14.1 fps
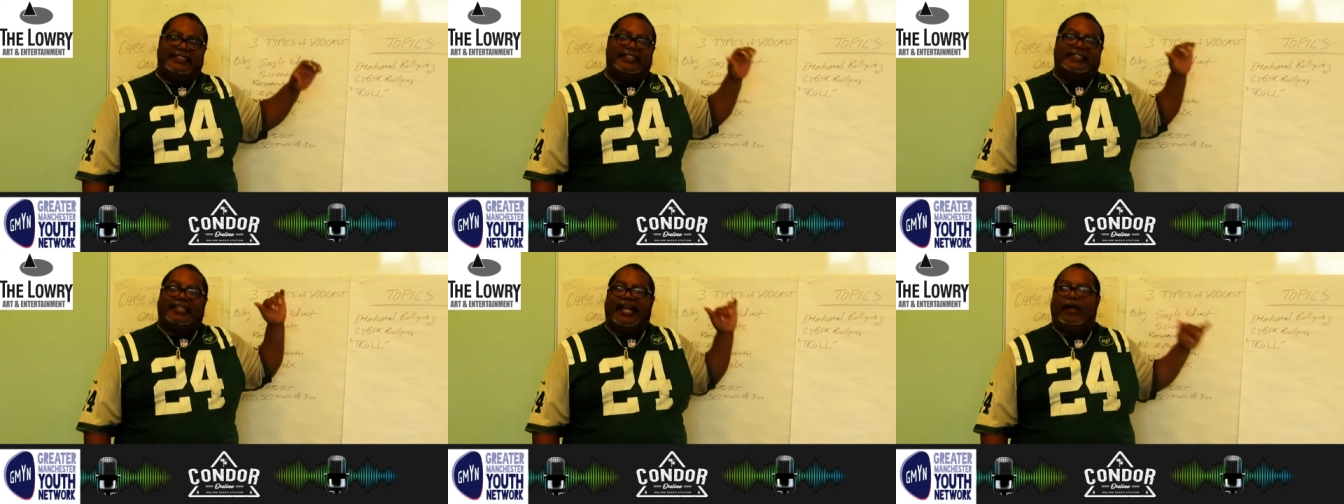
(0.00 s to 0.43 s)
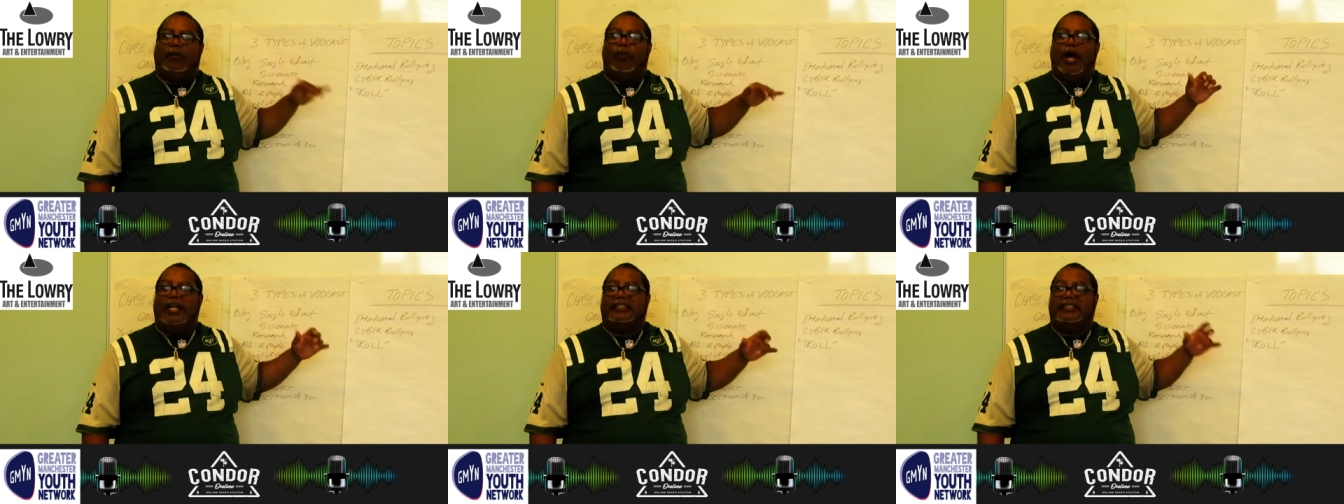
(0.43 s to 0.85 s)
They just like
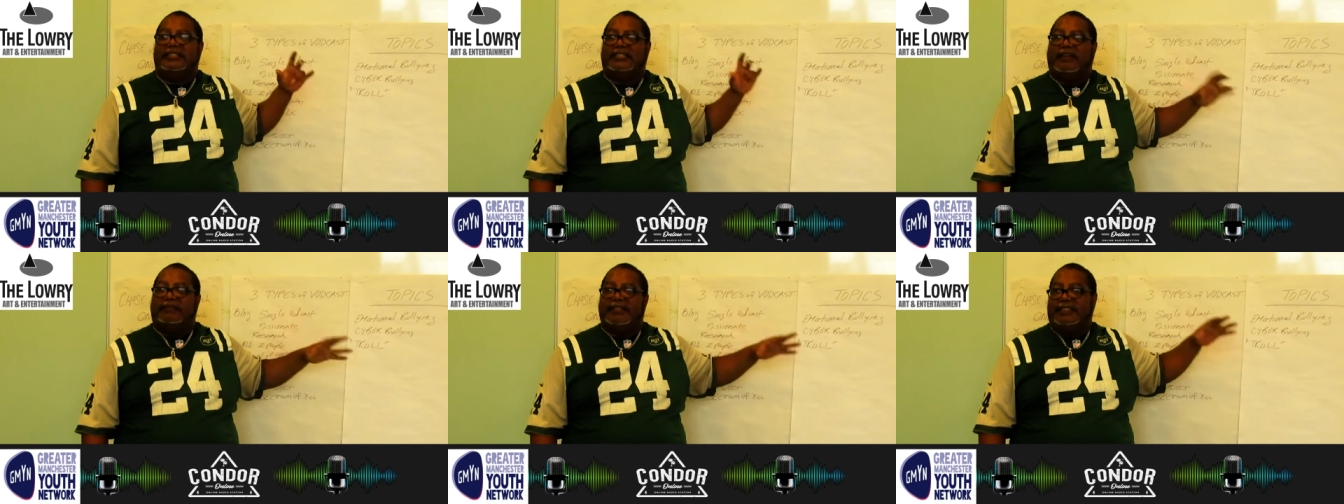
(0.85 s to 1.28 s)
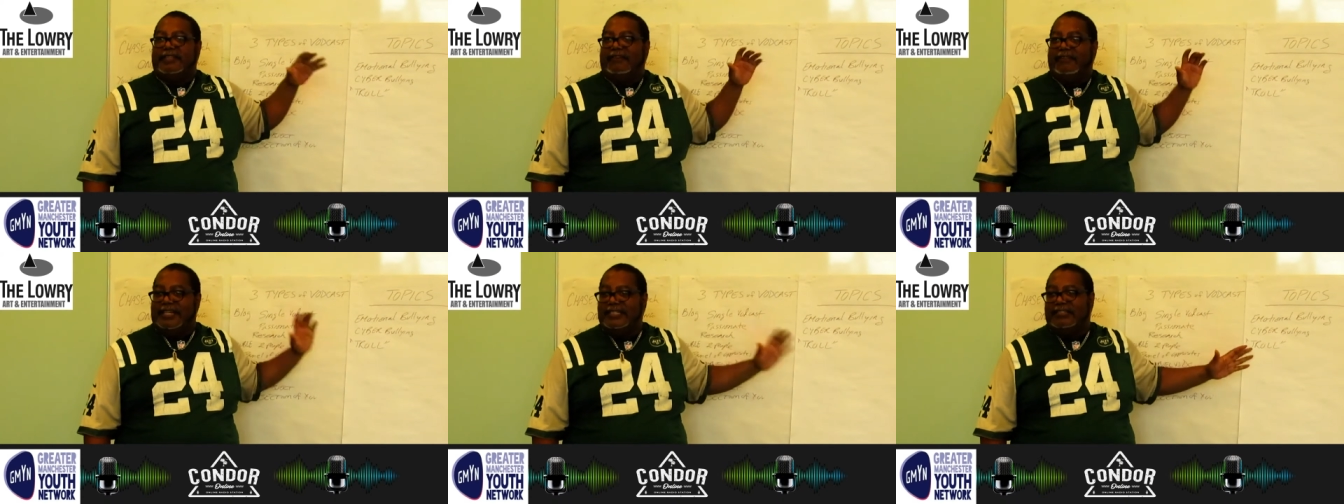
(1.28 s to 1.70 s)
watching stuff that
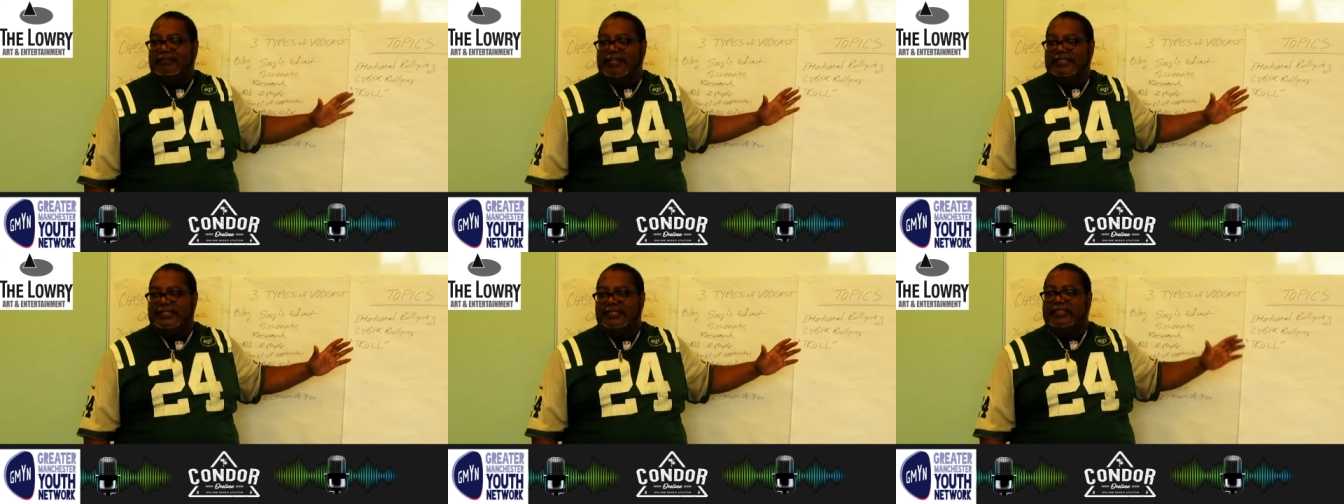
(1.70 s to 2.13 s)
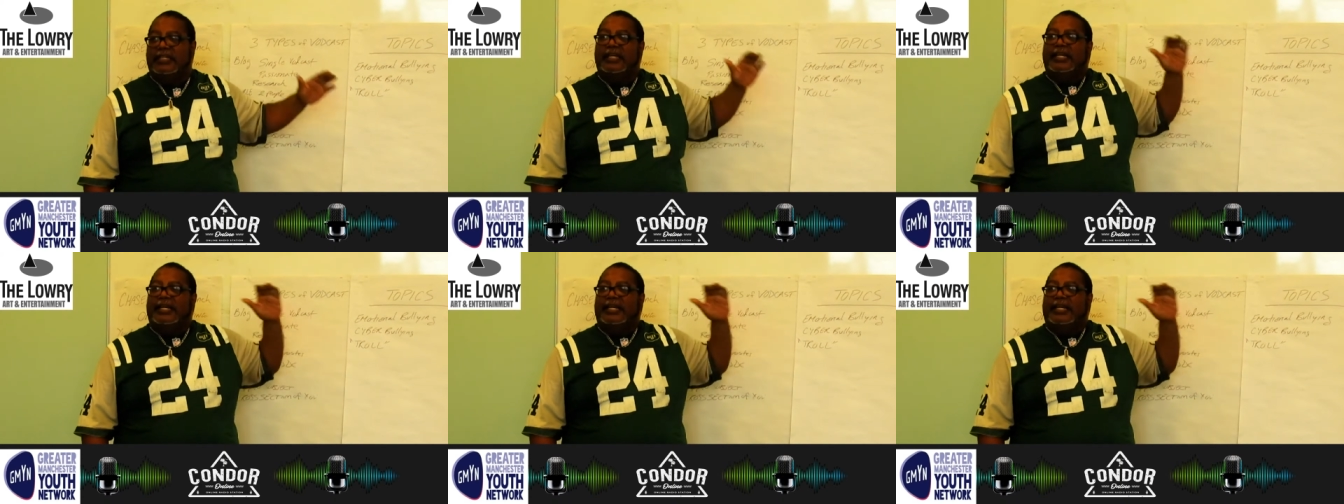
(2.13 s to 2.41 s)
they're interested